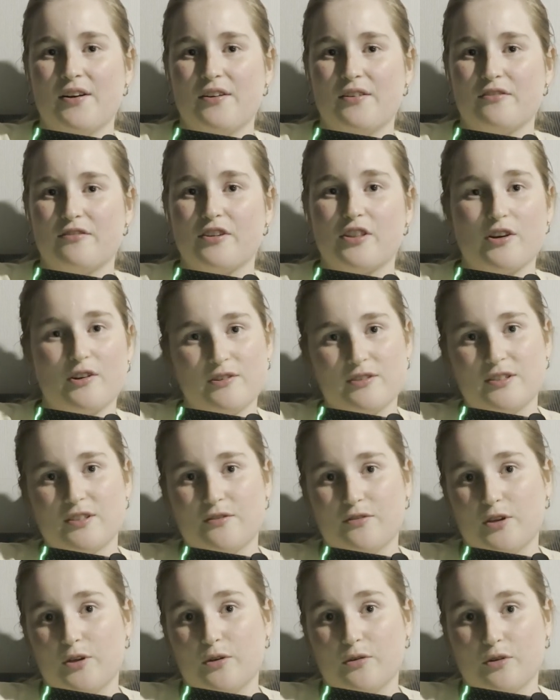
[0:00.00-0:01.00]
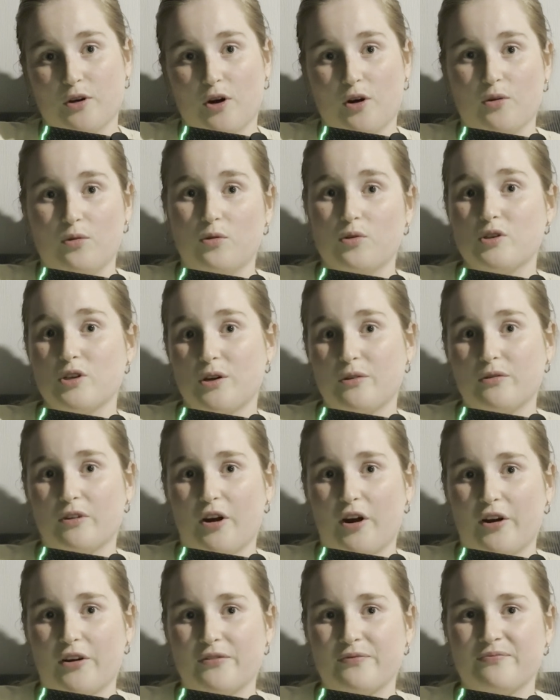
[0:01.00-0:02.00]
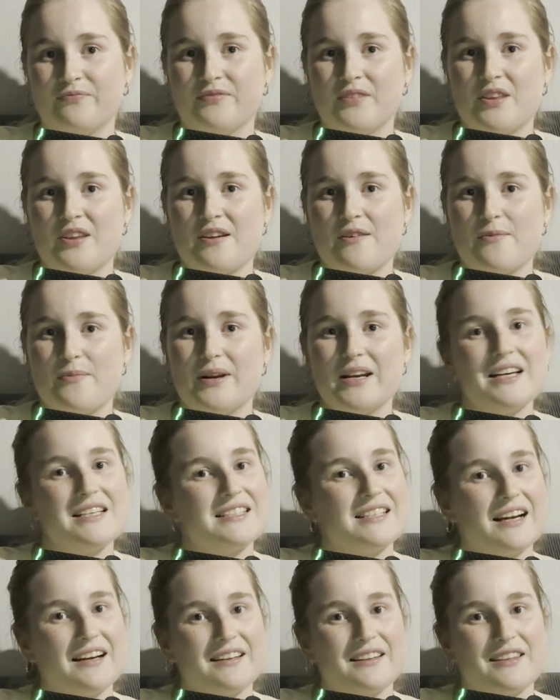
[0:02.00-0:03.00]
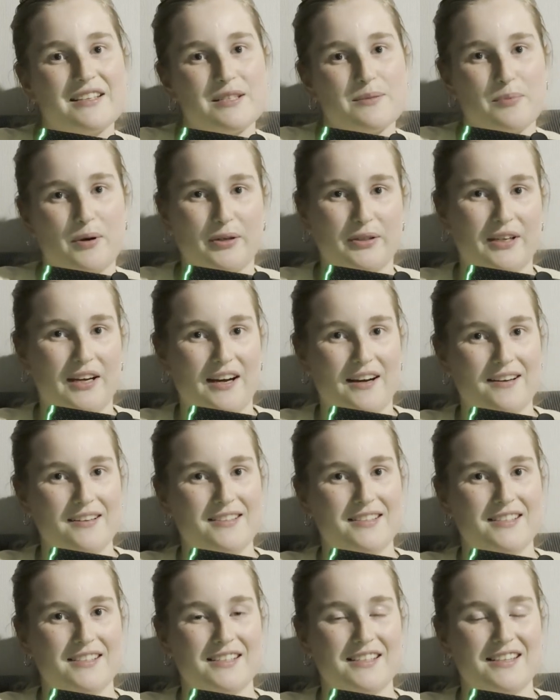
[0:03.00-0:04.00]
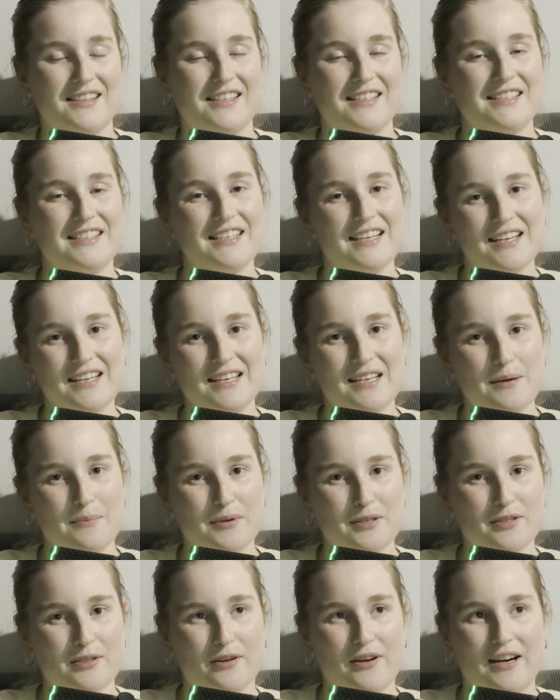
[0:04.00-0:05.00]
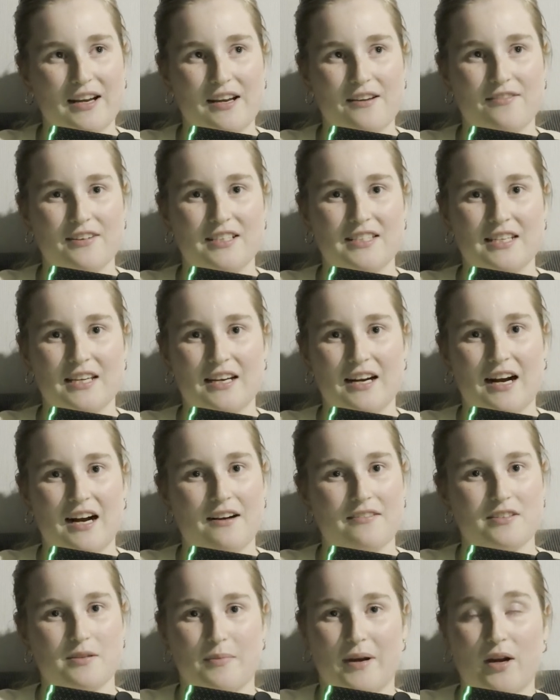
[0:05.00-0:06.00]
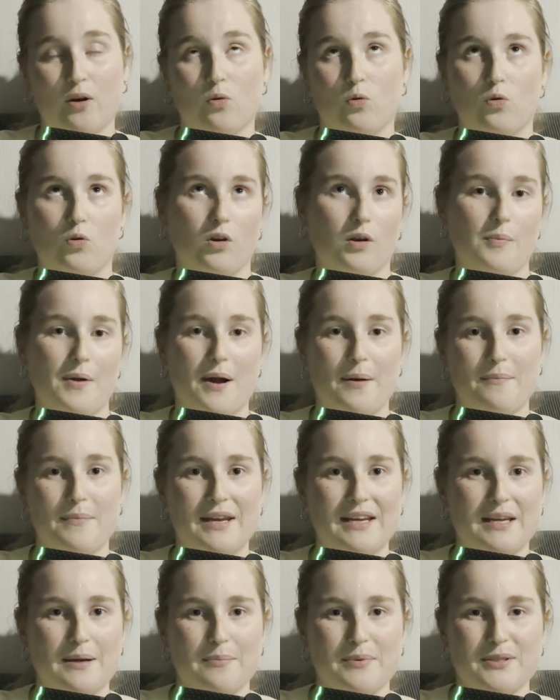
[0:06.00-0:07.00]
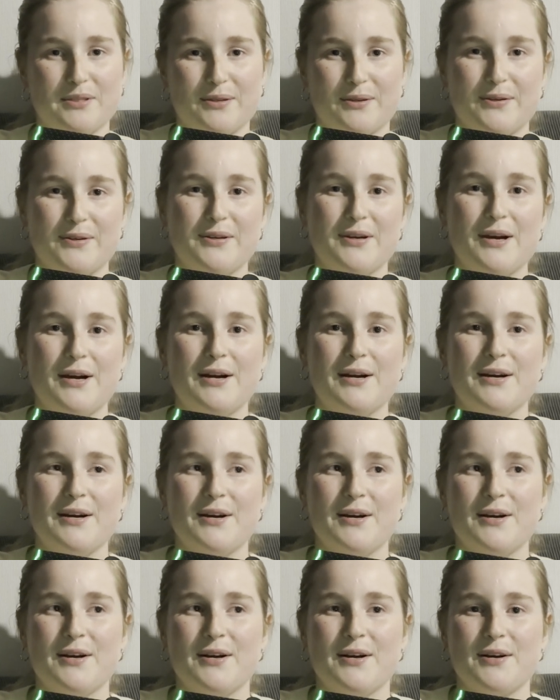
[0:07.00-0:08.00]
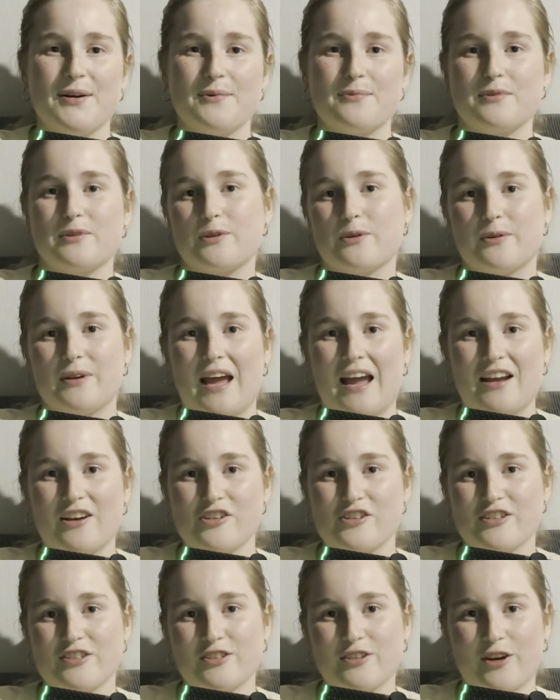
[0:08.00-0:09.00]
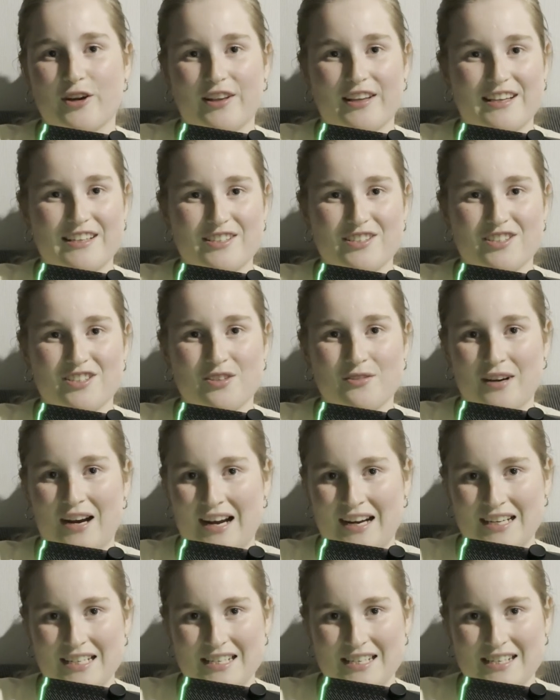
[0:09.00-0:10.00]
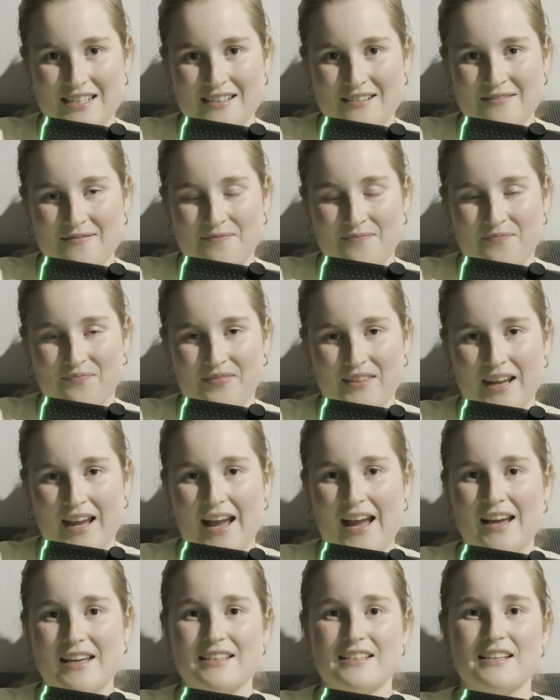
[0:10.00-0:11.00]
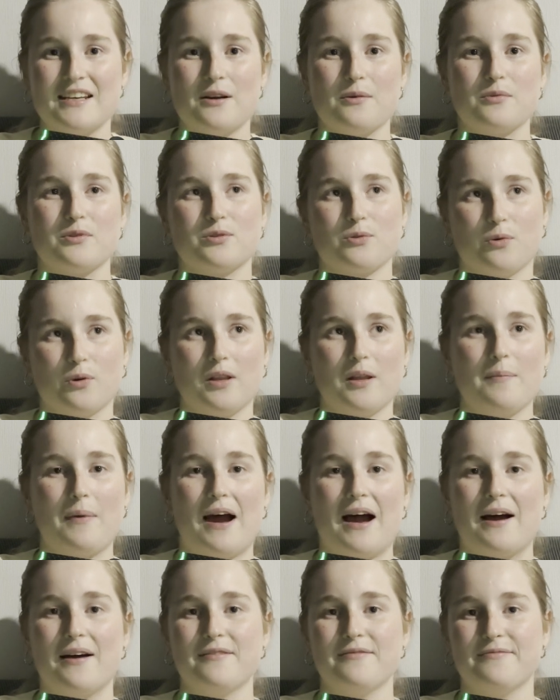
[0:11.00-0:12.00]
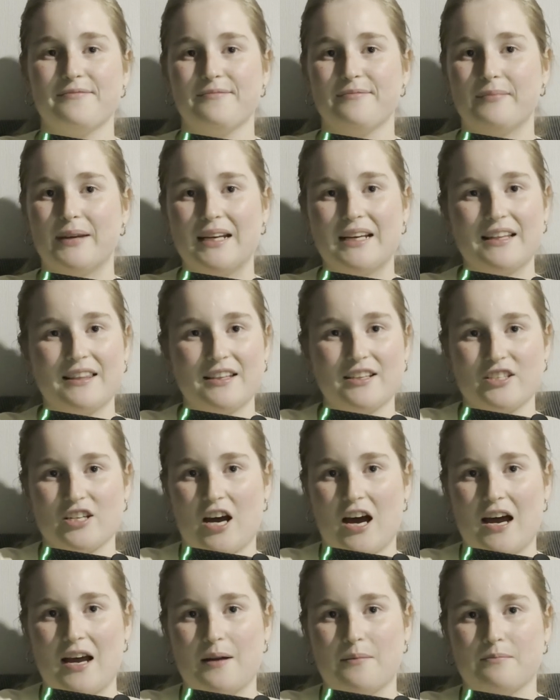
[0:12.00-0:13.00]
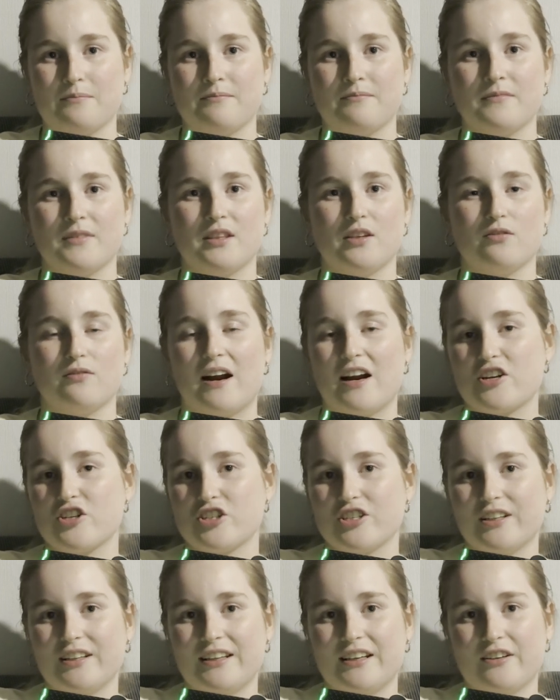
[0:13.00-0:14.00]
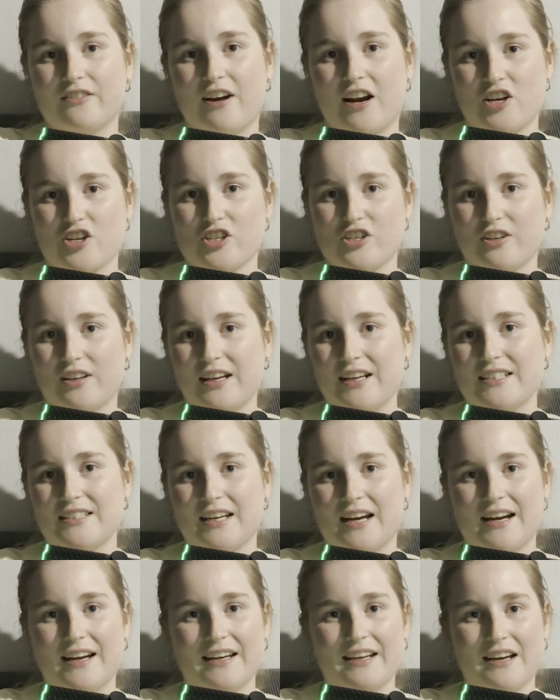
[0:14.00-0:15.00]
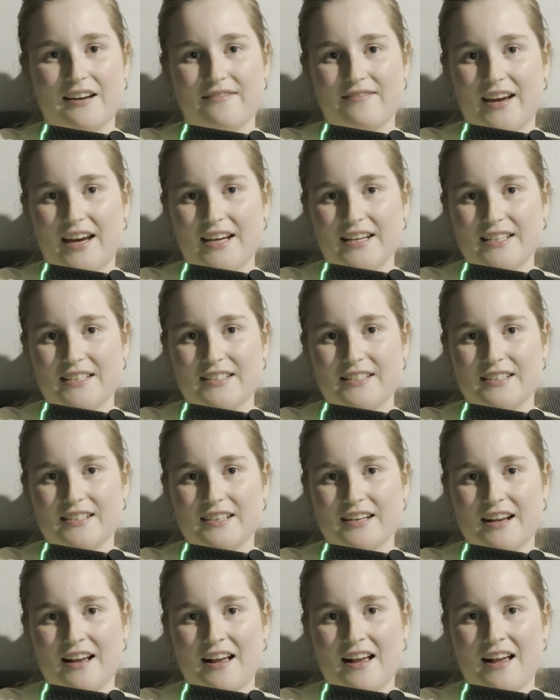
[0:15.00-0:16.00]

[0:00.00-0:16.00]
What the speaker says: For those of you who know or don't know, when I started this podcast, the second episode I ever did after my All About Me episode was called Anxious Girlies Unite. And it was all about me at the time, the rational and irrational anxiety I faced,